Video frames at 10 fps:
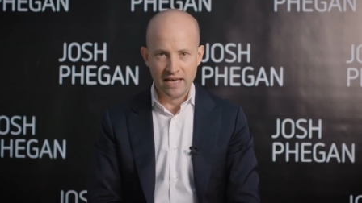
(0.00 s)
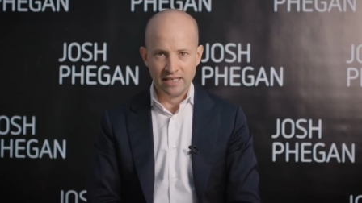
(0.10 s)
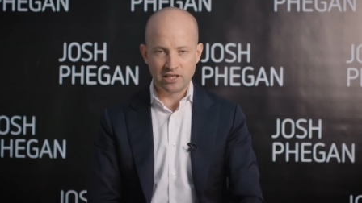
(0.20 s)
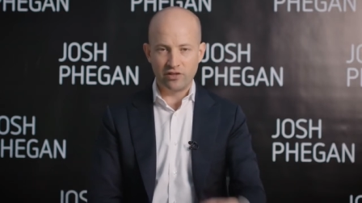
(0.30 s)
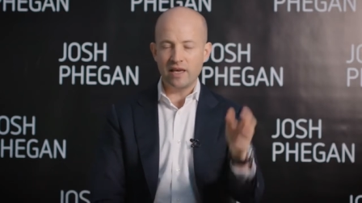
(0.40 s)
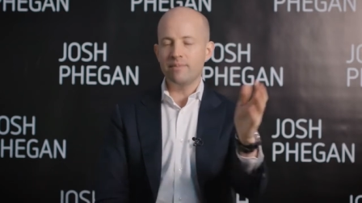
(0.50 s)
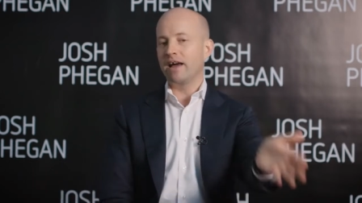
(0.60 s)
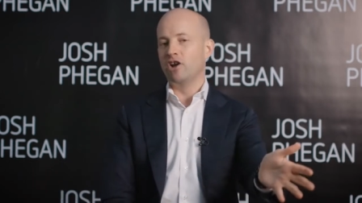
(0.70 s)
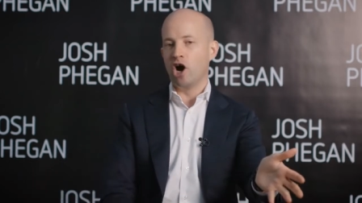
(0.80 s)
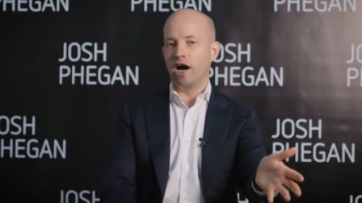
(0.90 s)
So think
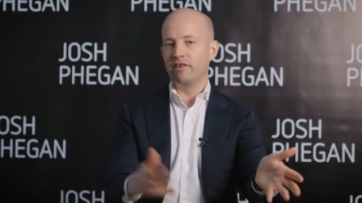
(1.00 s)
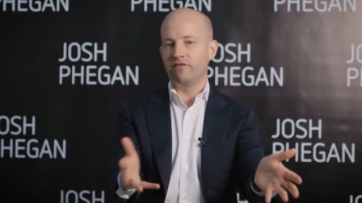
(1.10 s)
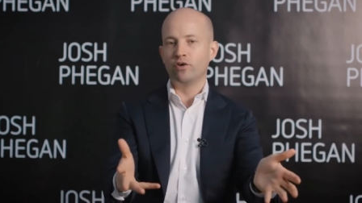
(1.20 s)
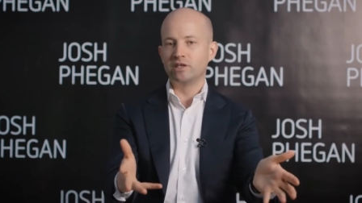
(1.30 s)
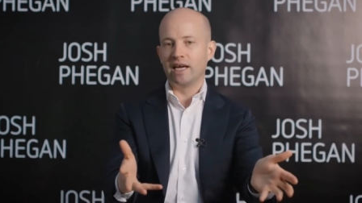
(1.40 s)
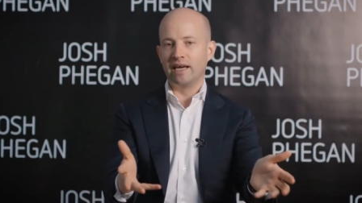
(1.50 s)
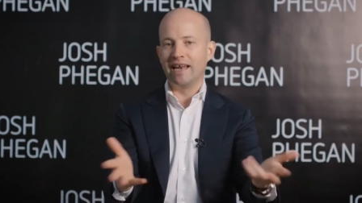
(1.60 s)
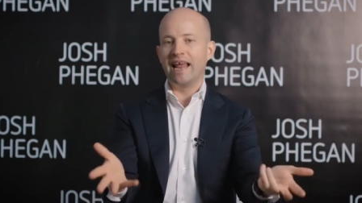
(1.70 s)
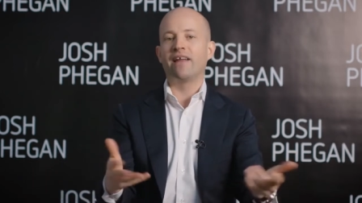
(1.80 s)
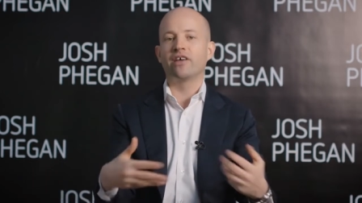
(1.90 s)
about 9-14
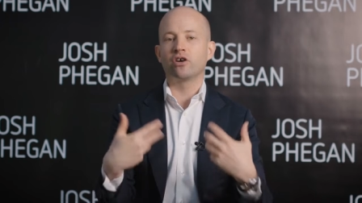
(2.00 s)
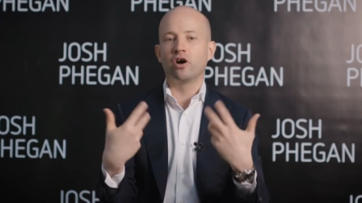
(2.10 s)
and how that could